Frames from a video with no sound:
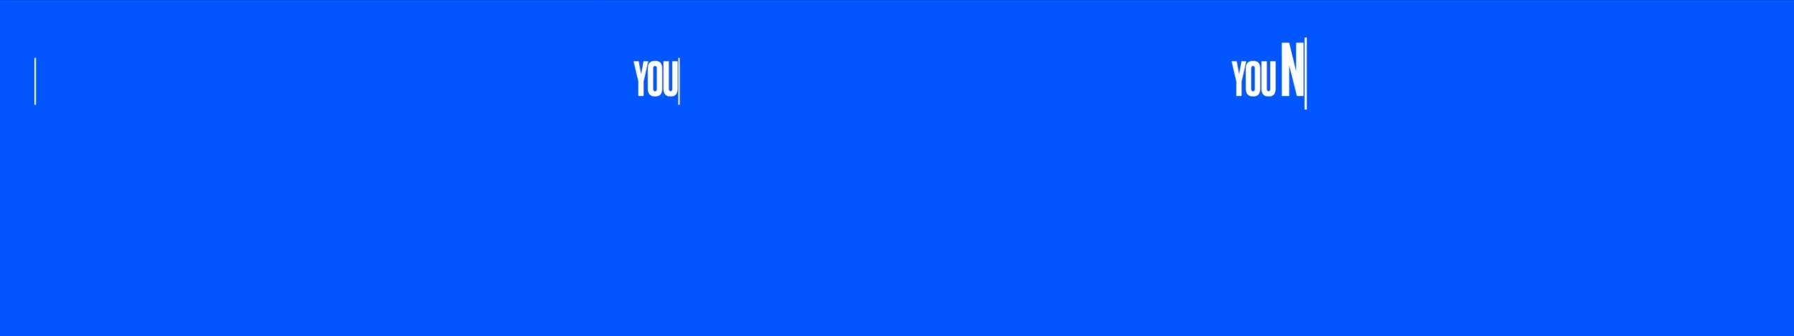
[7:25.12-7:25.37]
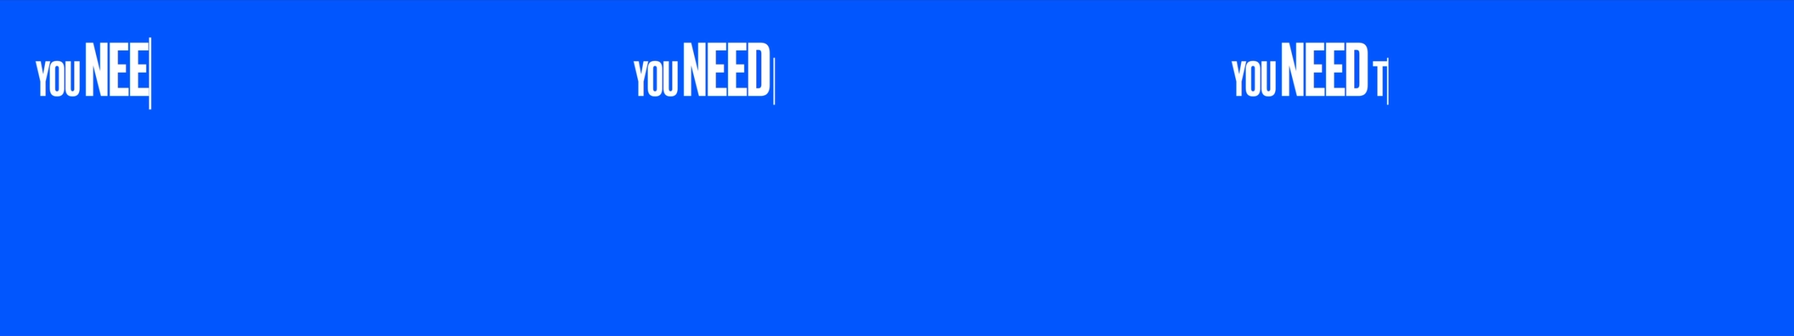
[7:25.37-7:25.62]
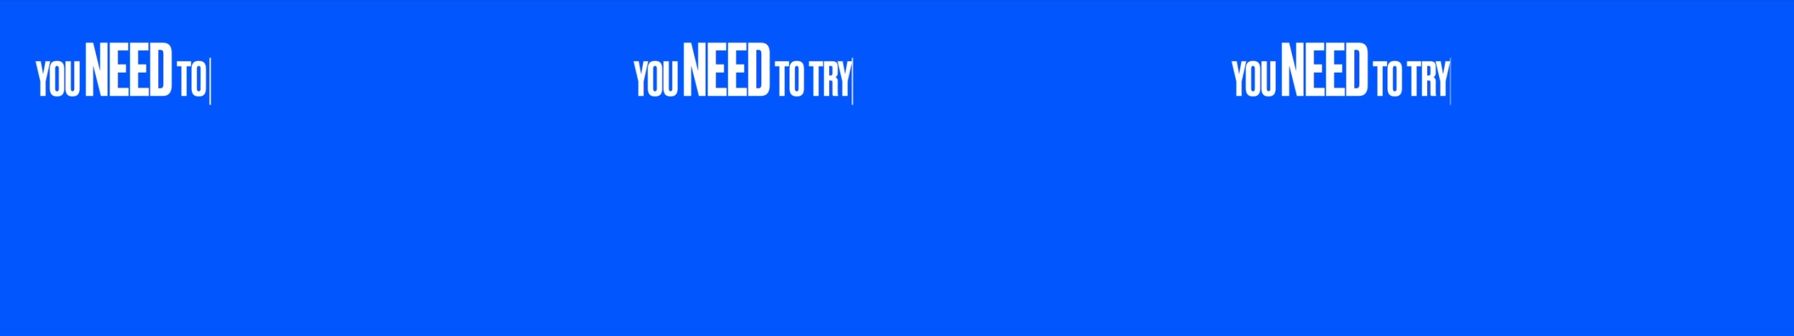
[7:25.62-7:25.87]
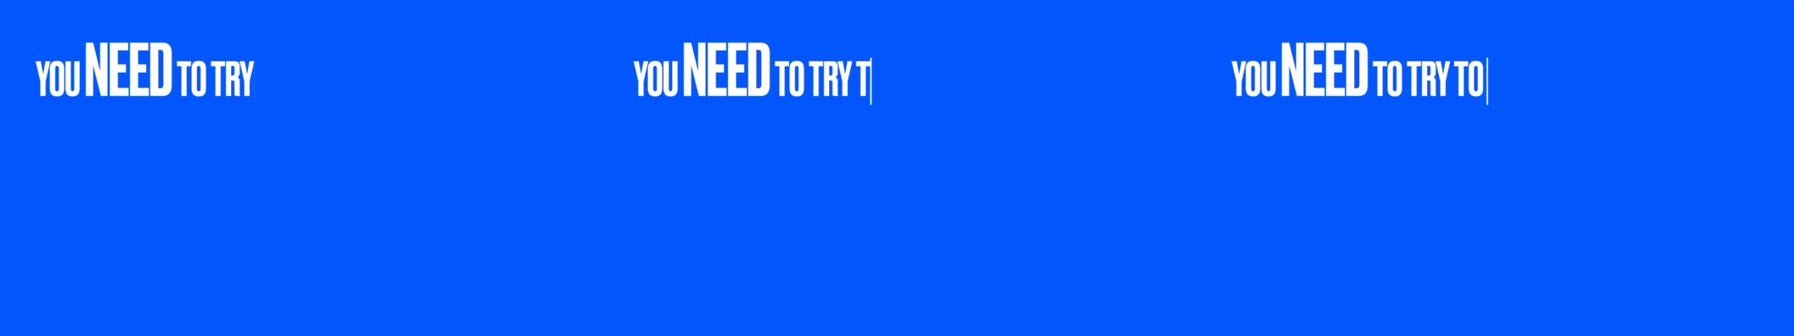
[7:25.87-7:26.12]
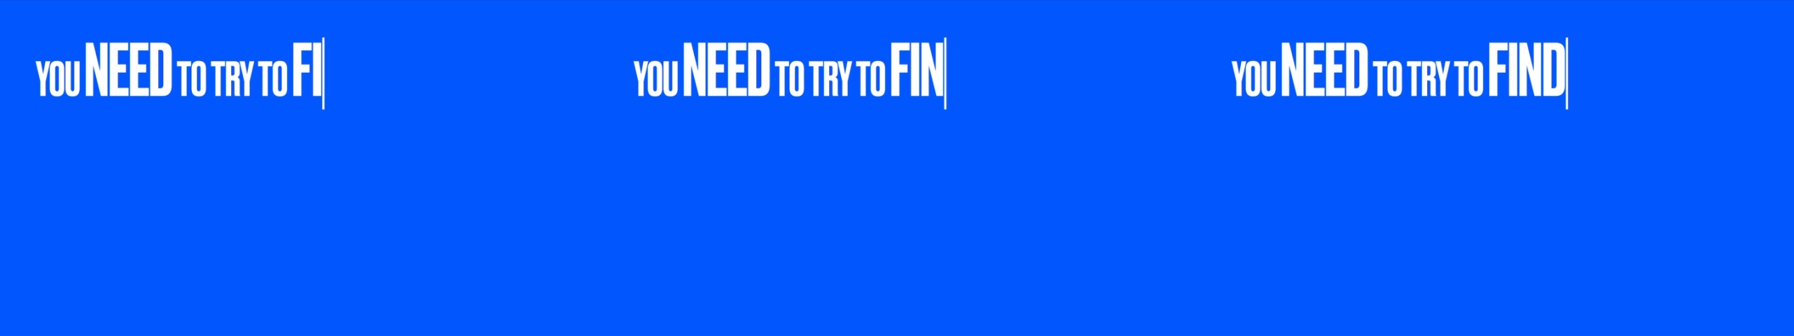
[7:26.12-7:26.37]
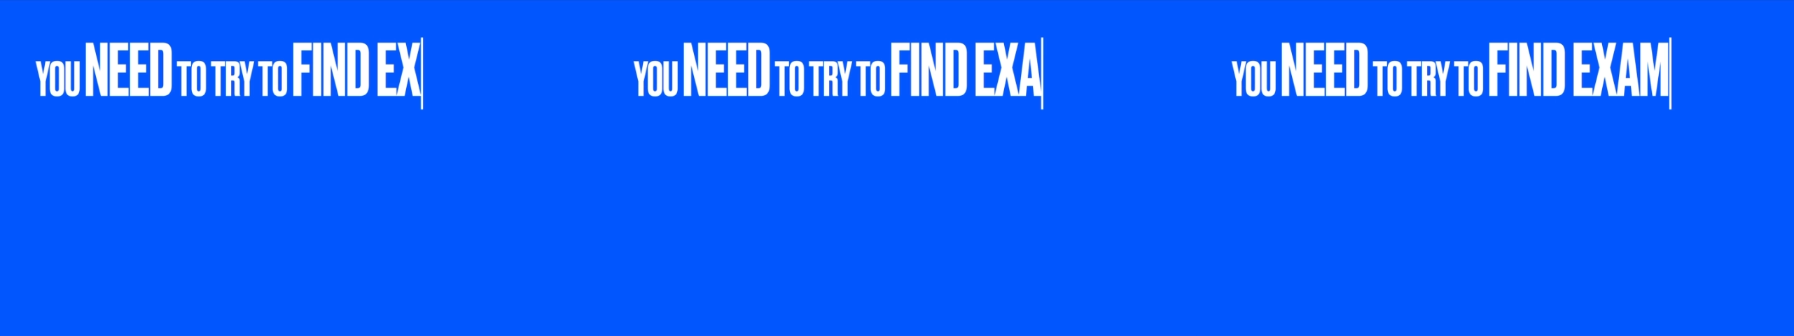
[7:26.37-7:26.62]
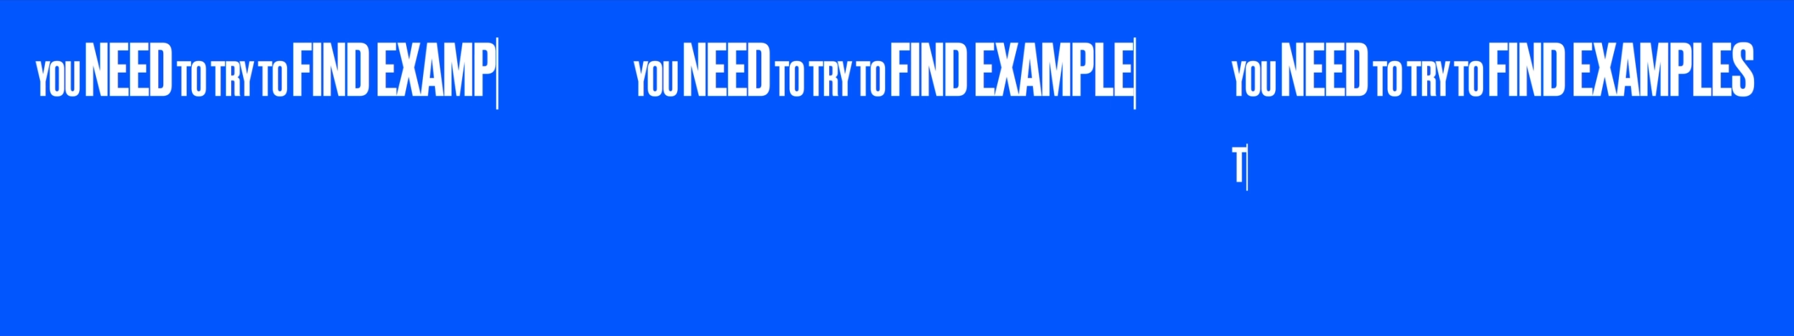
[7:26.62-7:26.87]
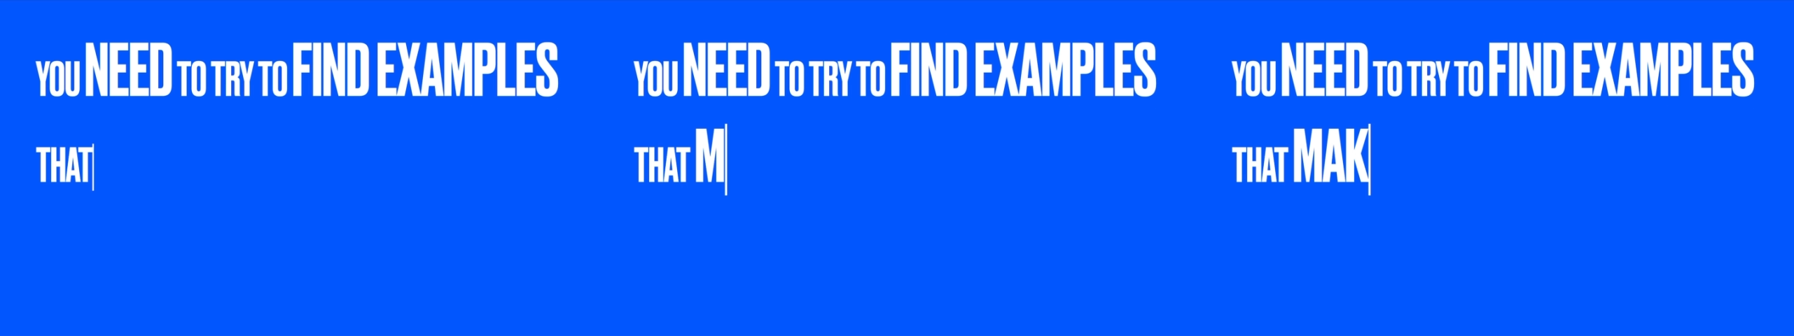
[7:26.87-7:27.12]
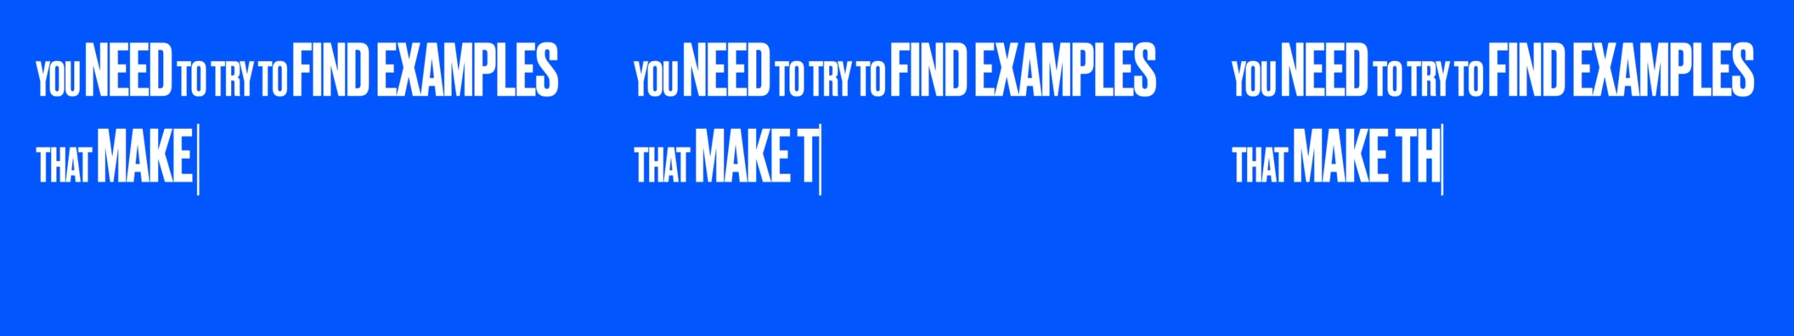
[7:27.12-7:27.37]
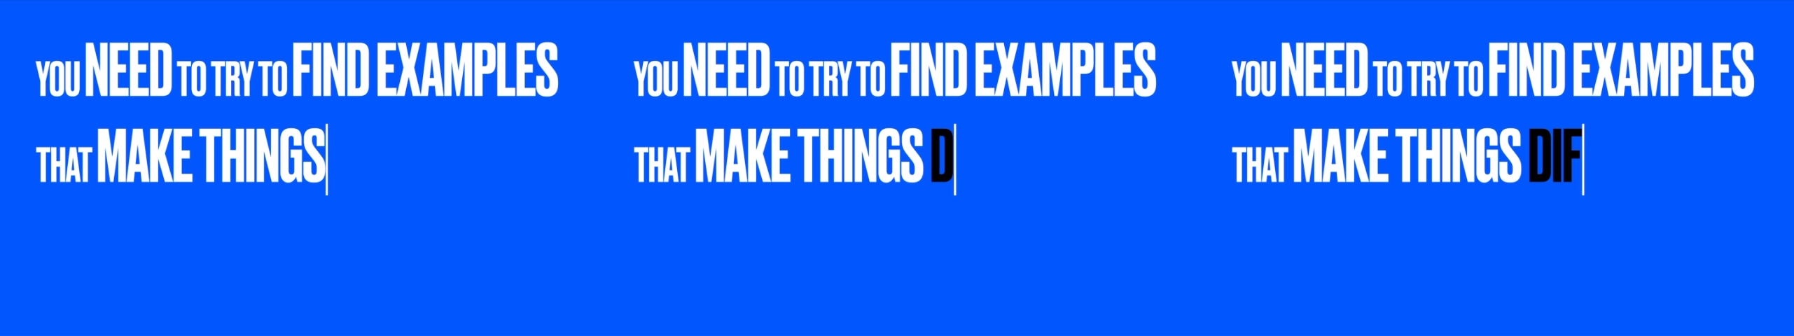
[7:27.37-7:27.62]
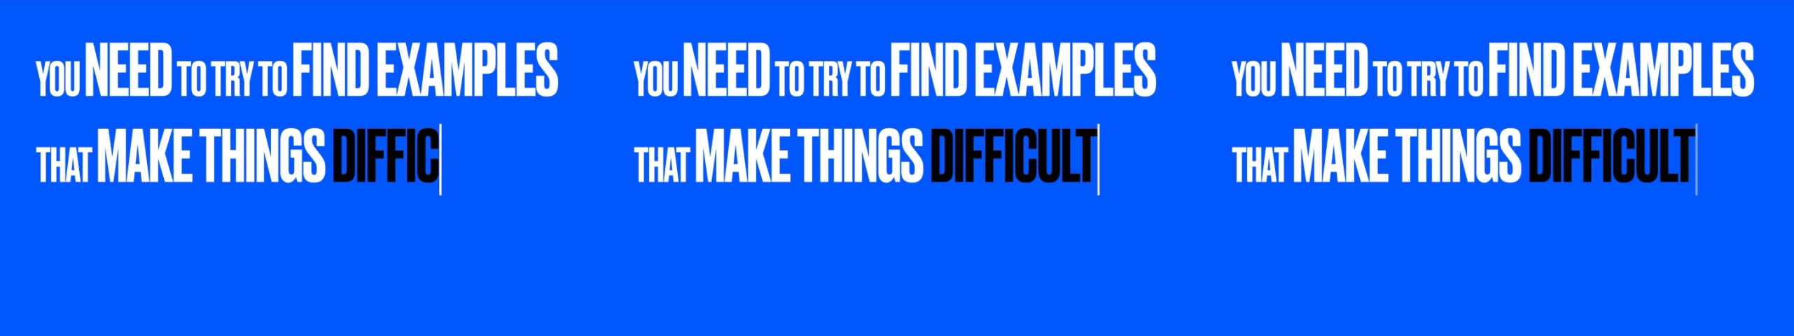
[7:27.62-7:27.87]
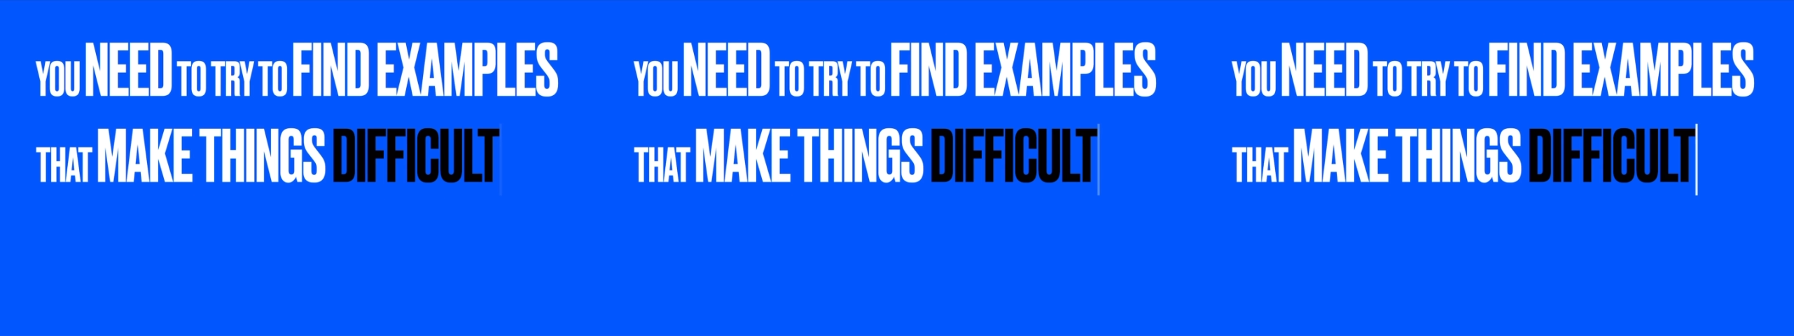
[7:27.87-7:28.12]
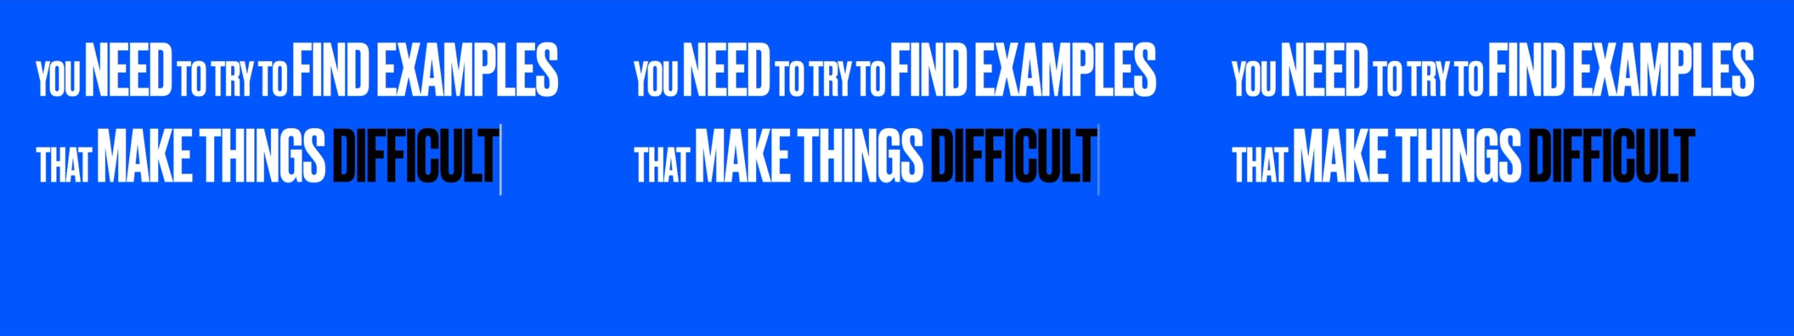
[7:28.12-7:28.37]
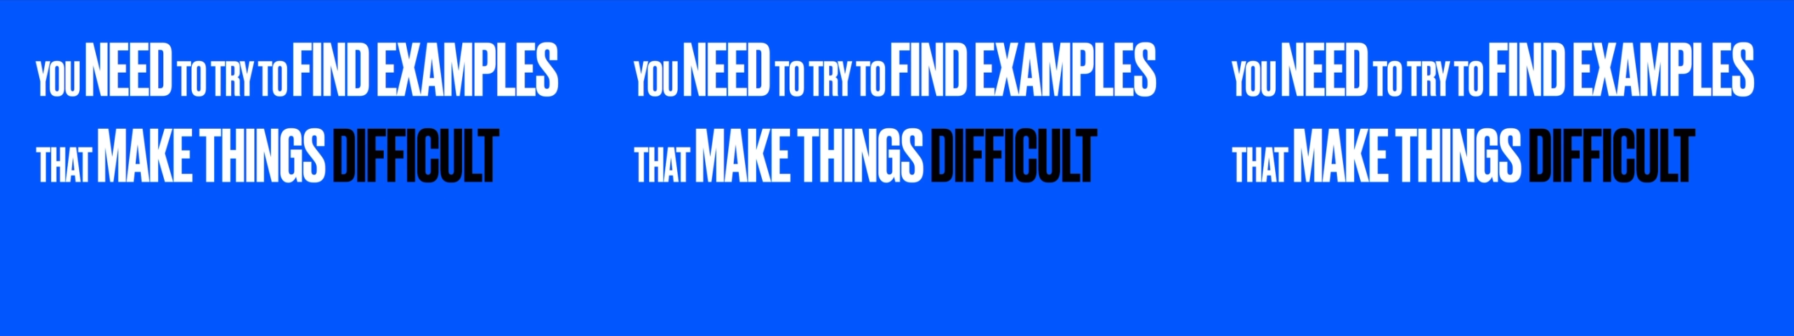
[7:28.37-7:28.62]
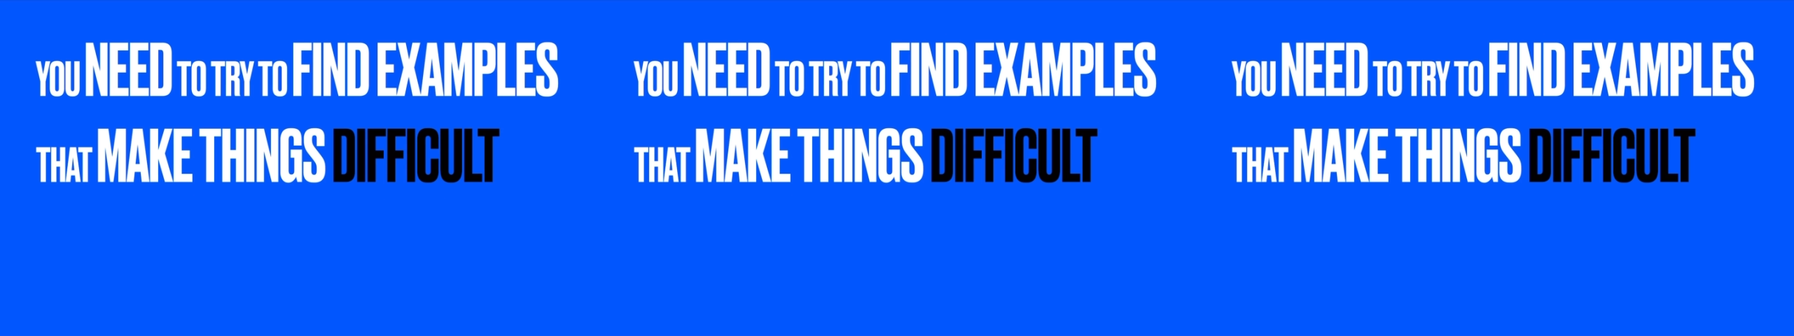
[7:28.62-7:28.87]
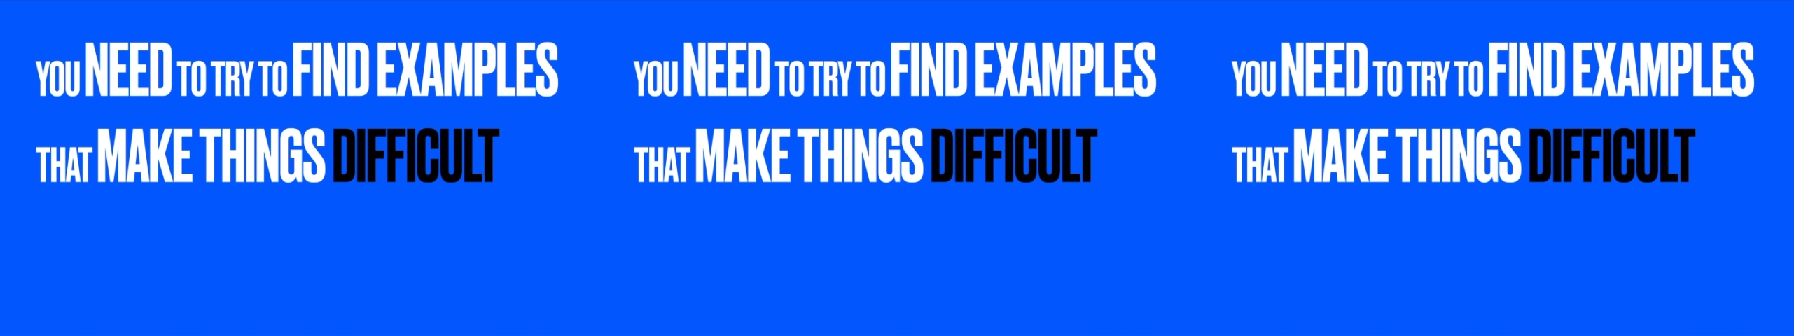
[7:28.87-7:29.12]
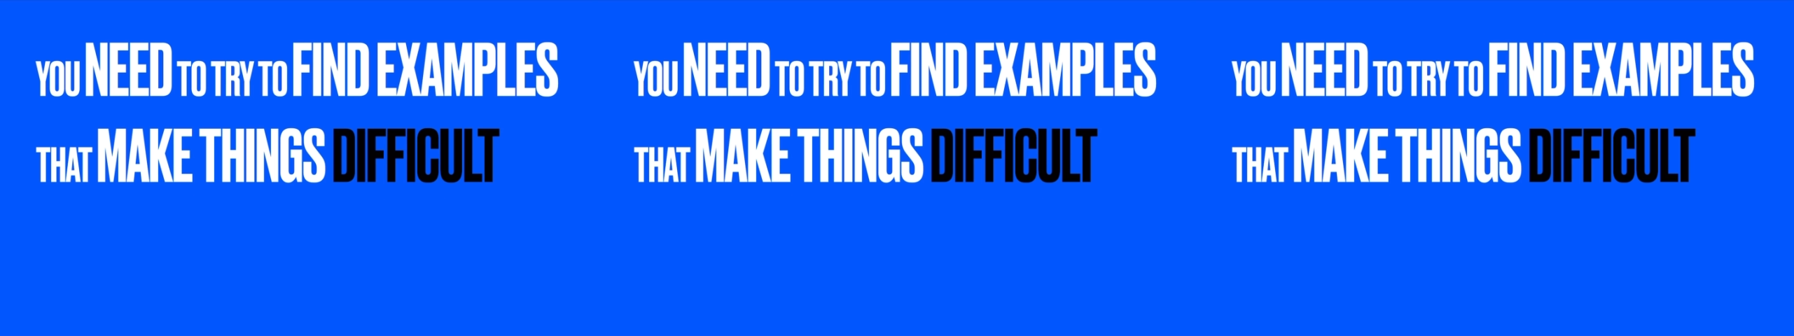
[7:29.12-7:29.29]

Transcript: No face is visible, so there are no lips to read.